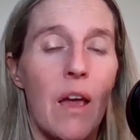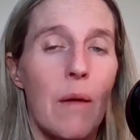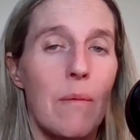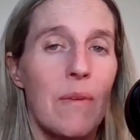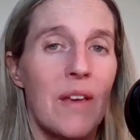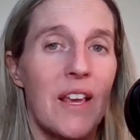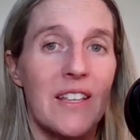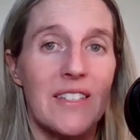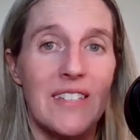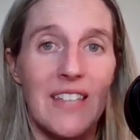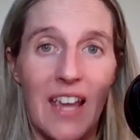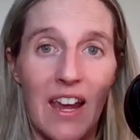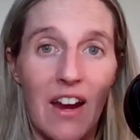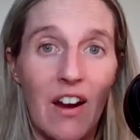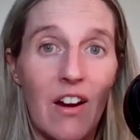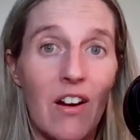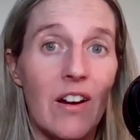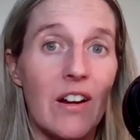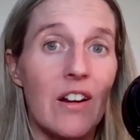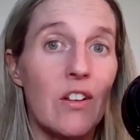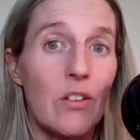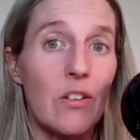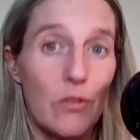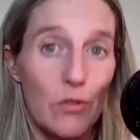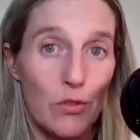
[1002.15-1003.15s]
Because
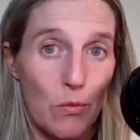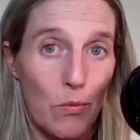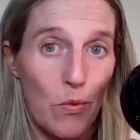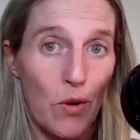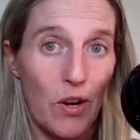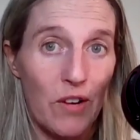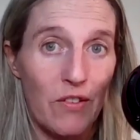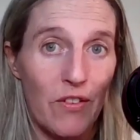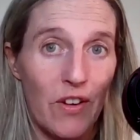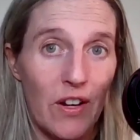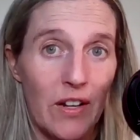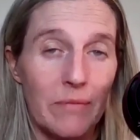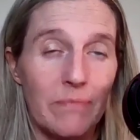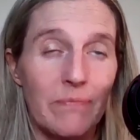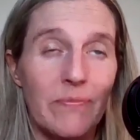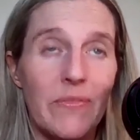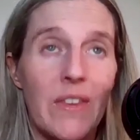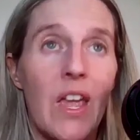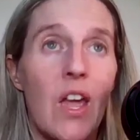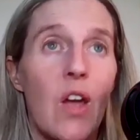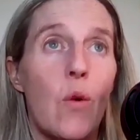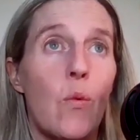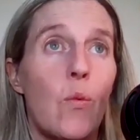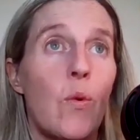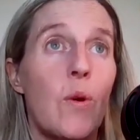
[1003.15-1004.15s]
Aaron, who's her boyfriend,
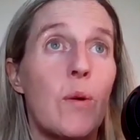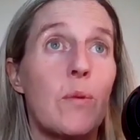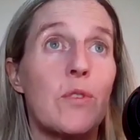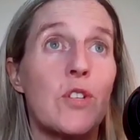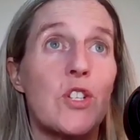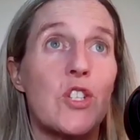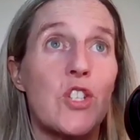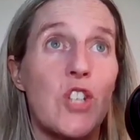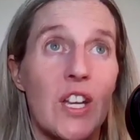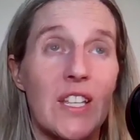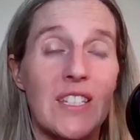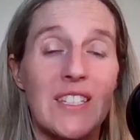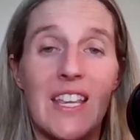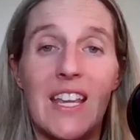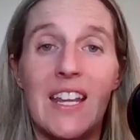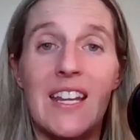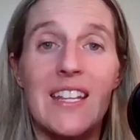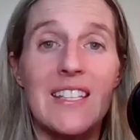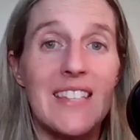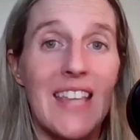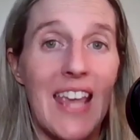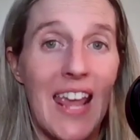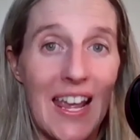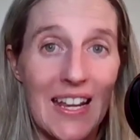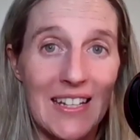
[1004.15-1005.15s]
we were just at
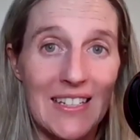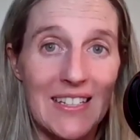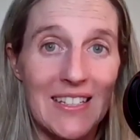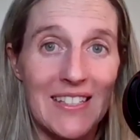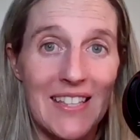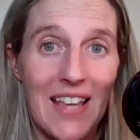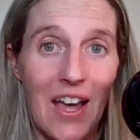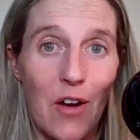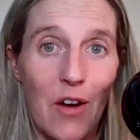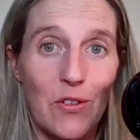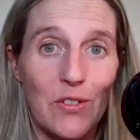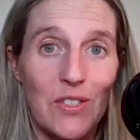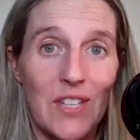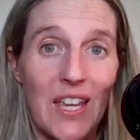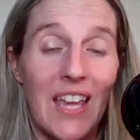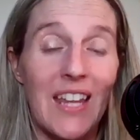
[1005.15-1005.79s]
his auntie's house,